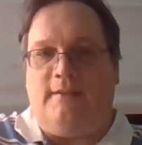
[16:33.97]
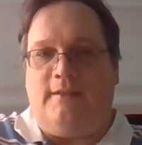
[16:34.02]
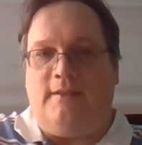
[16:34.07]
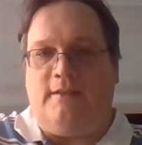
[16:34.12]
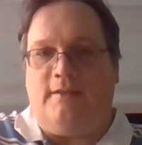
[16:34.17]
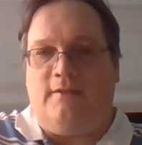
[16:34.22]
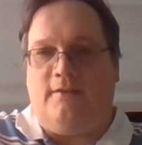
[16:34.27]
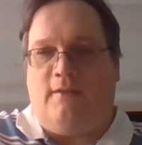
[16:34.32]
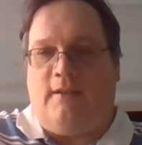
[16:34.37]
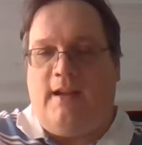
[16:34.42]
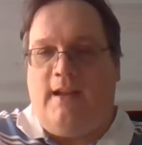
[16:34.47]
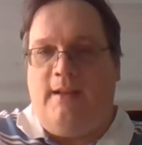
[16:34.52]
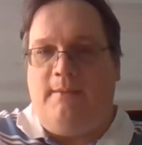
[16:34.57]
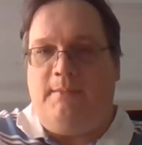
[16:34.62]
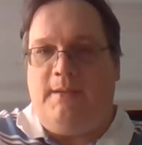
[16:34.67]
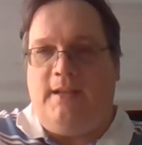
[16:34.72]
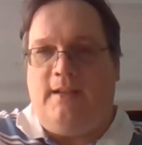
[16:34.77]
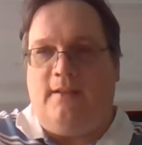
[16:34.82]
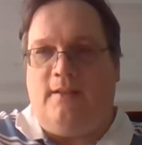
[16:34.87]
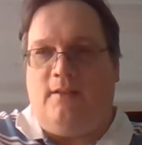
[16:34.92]

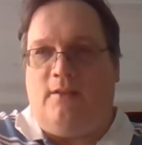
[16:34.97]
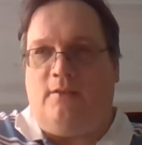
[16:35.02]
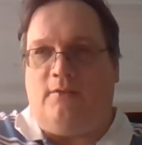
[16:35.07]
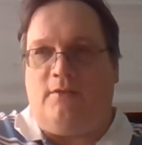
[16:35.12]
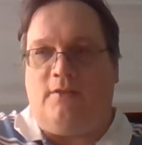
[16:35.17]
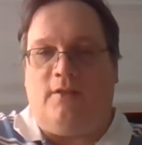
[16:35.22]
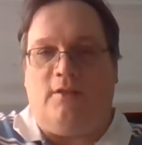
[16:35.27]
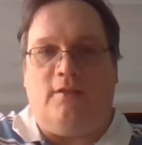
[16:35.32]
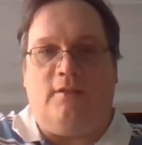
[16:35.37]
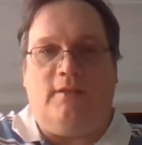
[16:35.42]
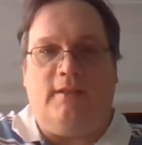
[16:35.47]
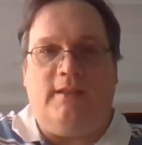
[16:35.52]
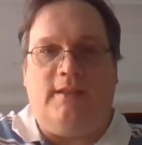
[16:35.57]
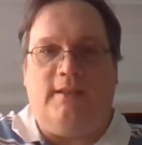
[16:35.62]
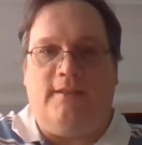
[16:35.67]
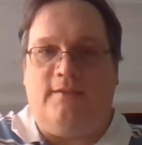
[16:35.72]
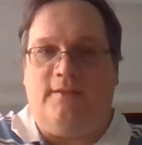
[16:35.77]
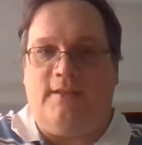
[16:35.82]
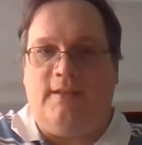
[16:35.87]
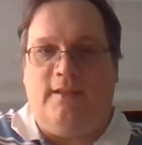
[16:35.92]
describing
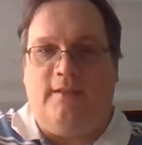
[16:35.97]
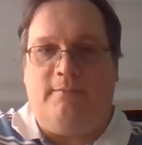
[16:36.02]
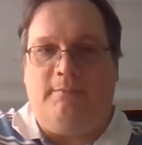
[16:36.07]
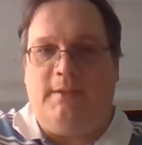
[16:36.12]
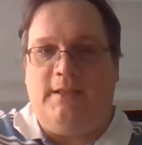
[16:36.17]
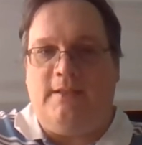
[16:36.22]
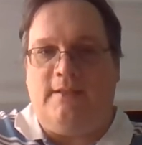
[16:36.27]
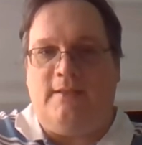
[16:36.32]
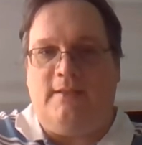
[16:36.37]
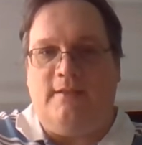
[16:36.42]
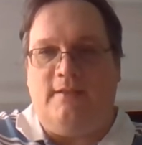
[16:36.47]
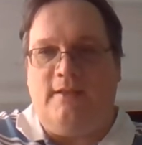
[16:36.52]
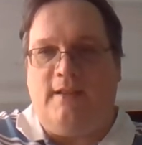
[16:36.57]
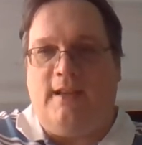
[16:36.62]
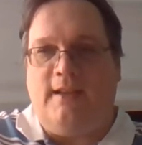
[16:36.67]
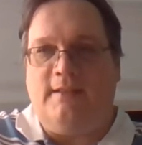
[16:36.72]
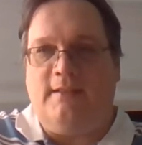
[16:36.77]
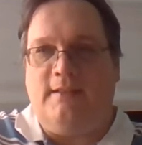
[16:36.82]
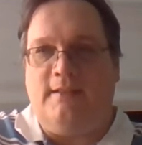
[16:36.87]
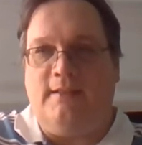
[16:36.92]
alternatives that have been
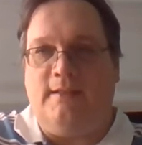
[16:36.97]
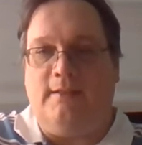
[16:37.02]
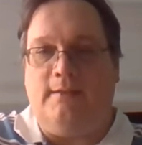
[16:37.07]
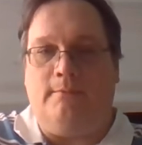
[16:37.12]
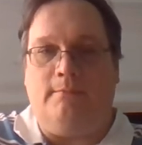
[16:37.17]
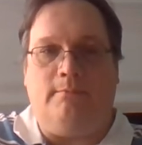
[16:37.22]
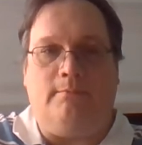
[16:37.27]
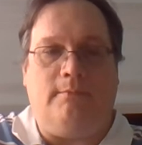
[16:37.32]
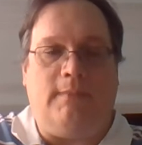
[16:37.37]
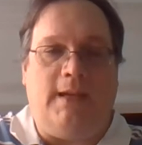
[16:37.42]
suggested,